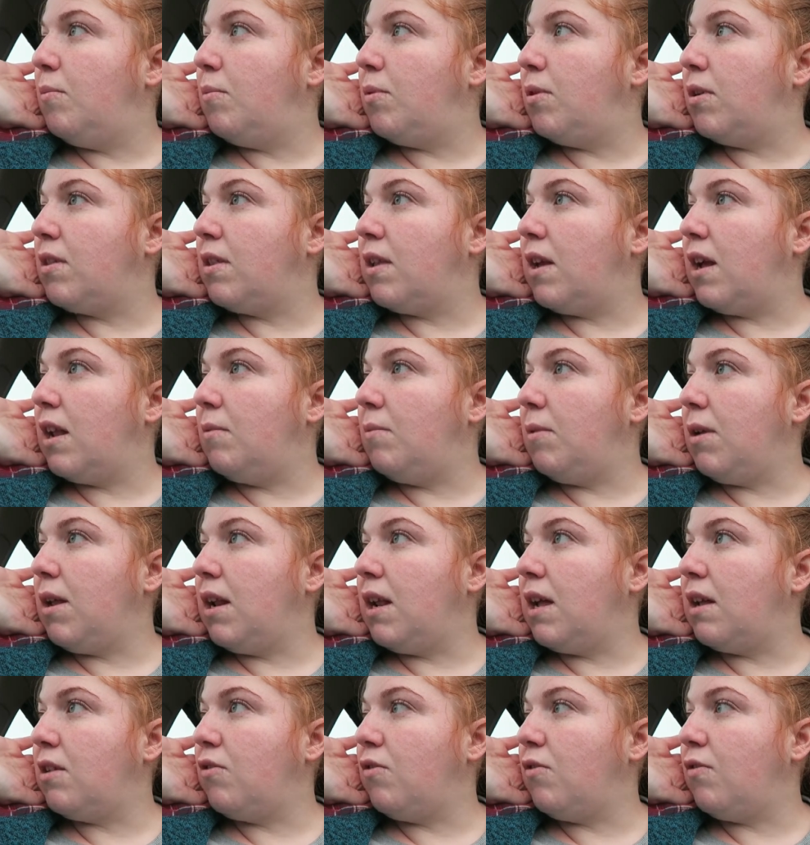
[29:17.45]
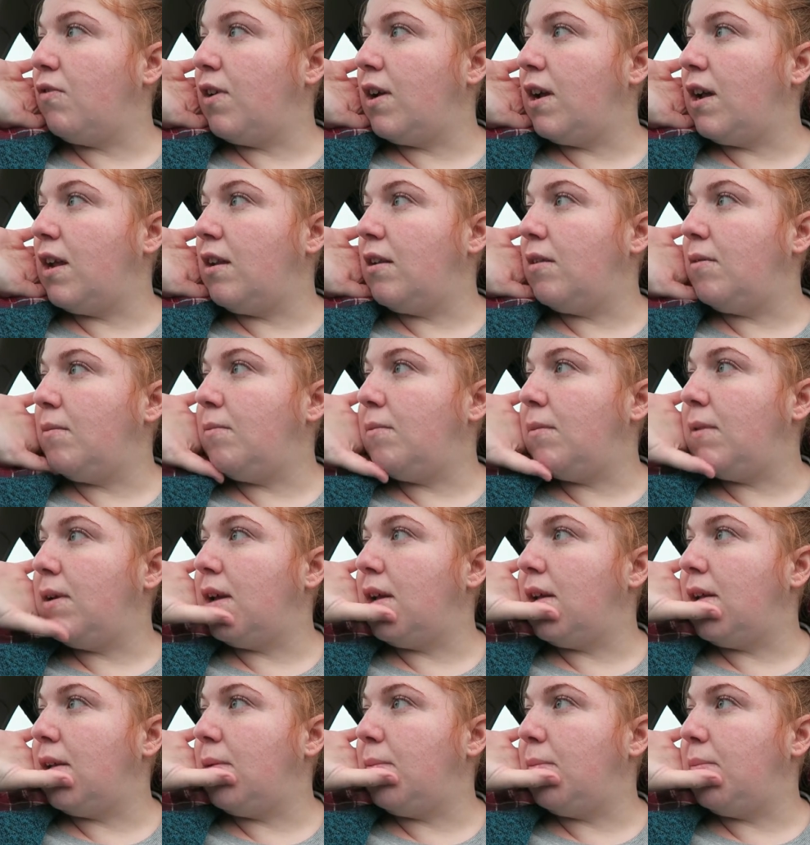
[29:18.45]
But I'll be glad to find
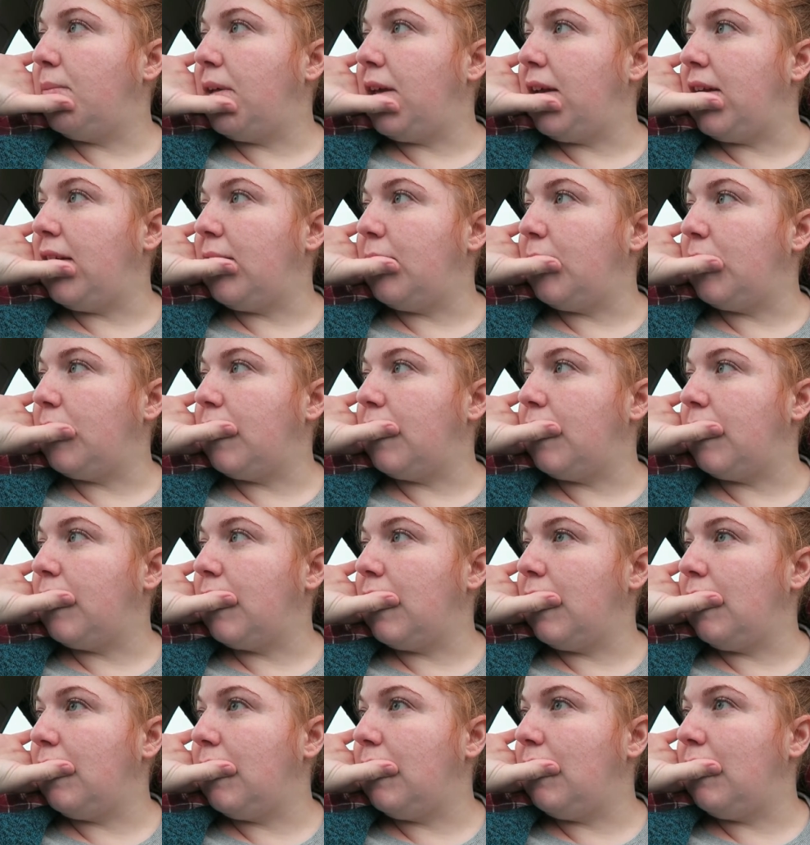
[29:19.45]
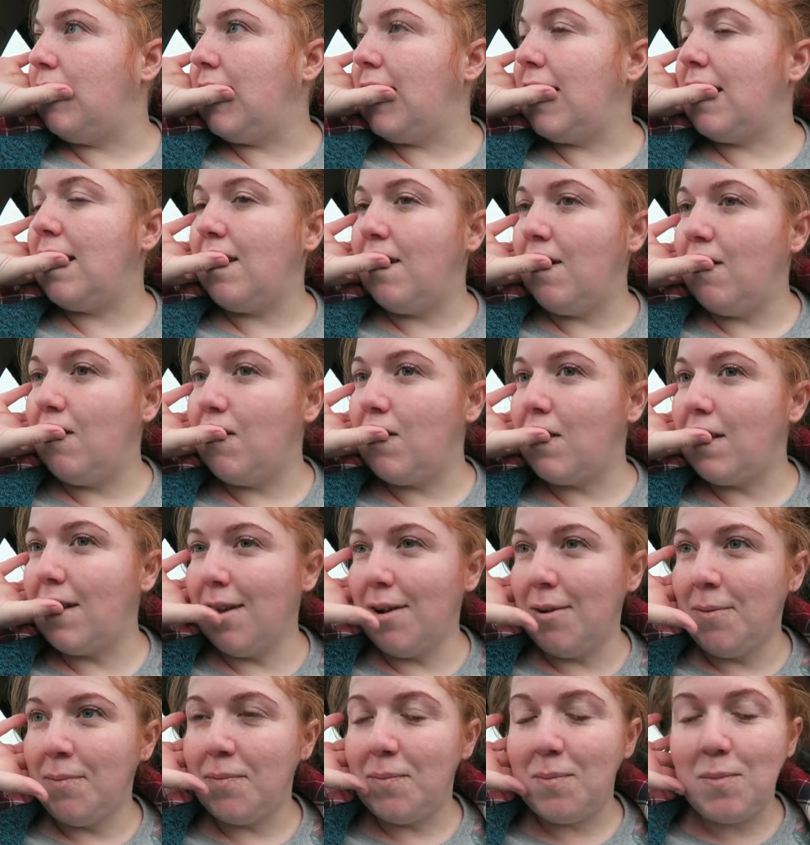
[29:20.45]
my bed probably when we get home.
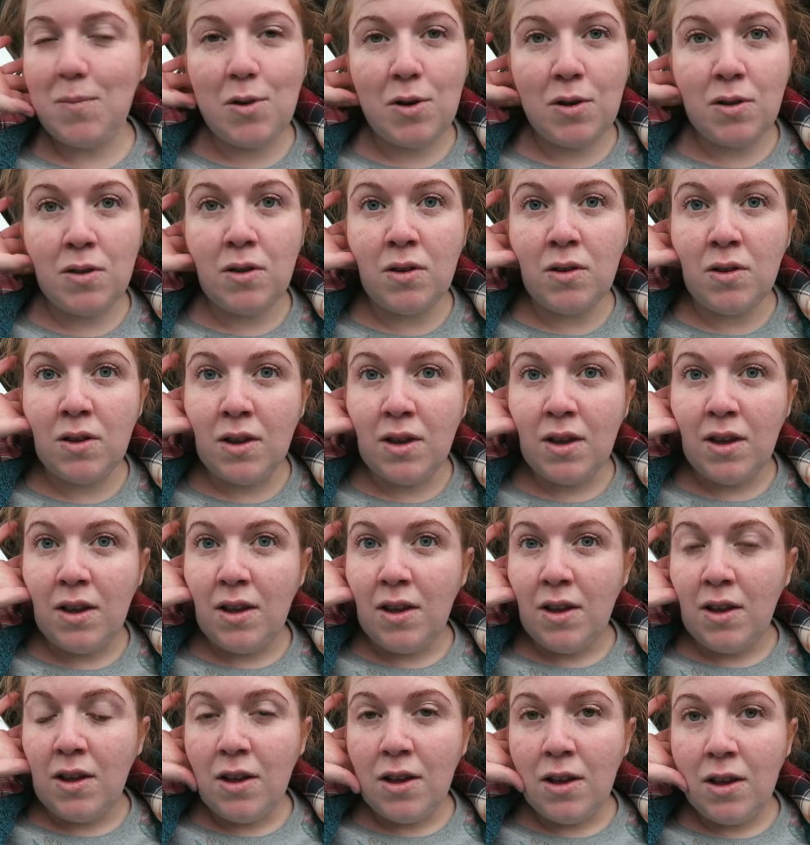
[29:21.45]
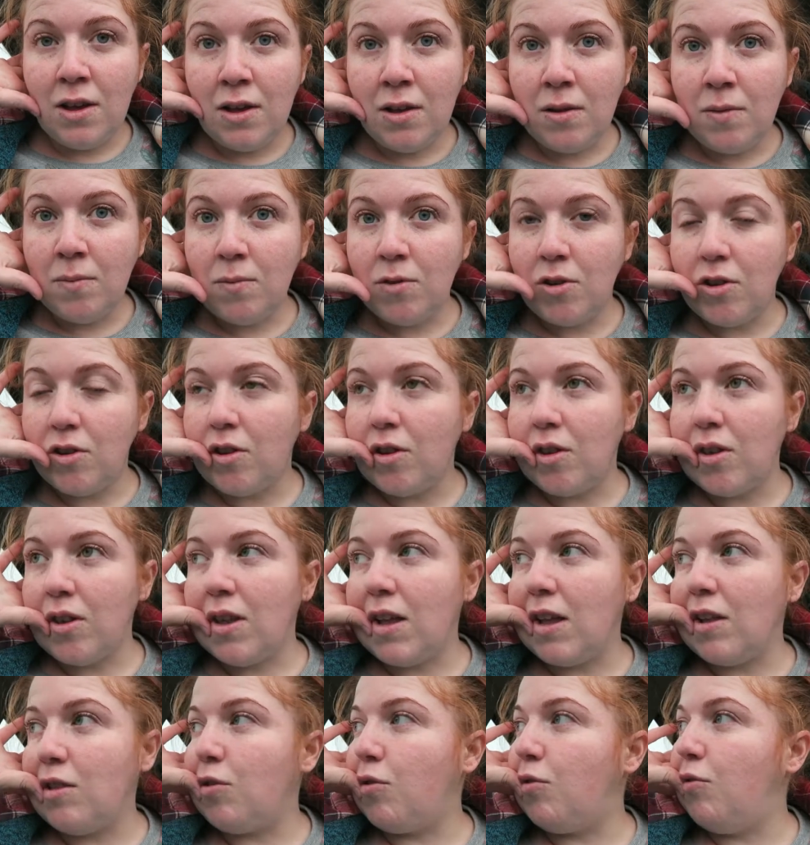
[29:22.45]
So I'm gonna
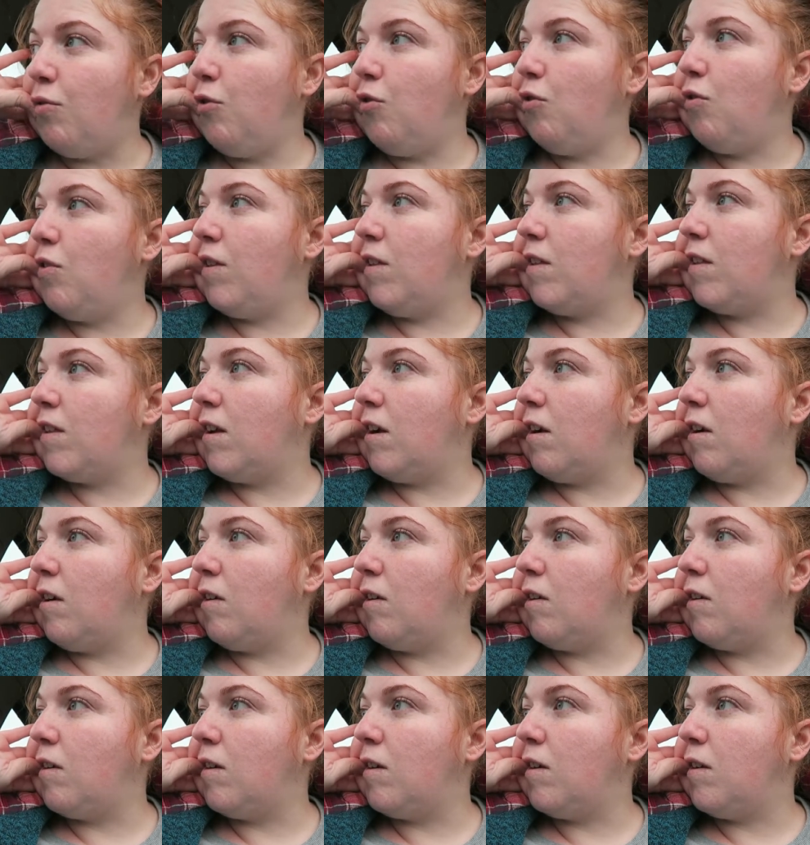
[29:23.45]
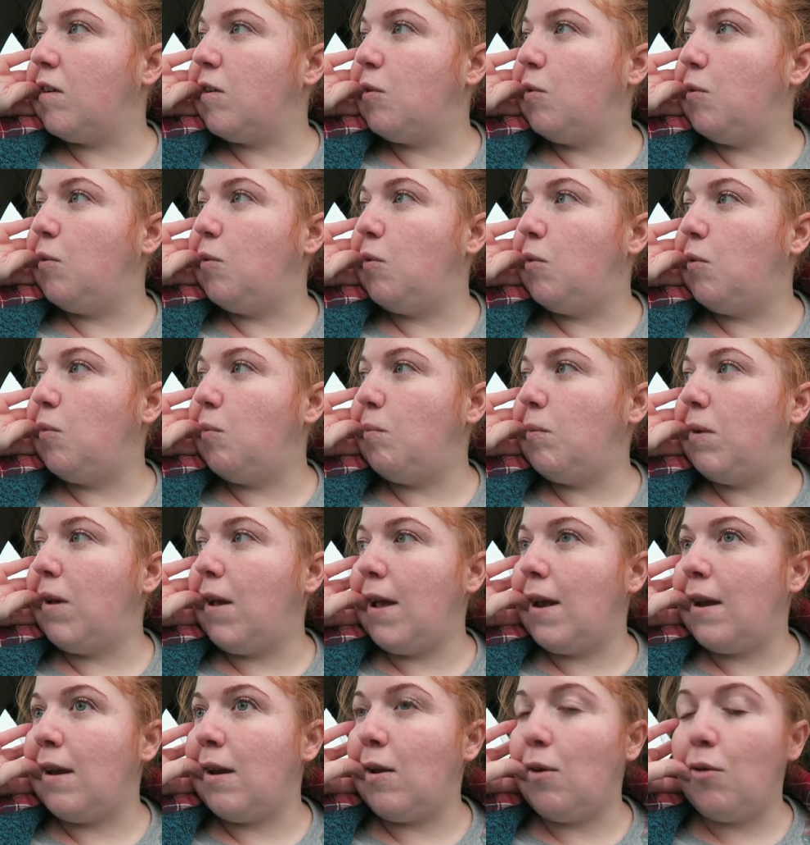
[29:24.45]
just get through this hour, go home
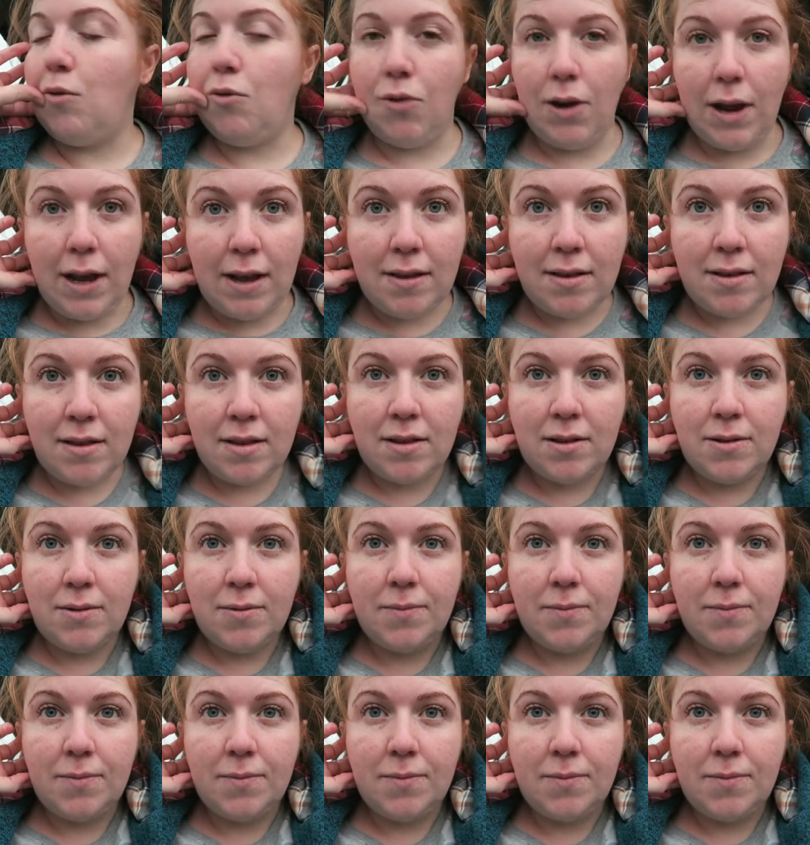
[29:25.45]
and rest.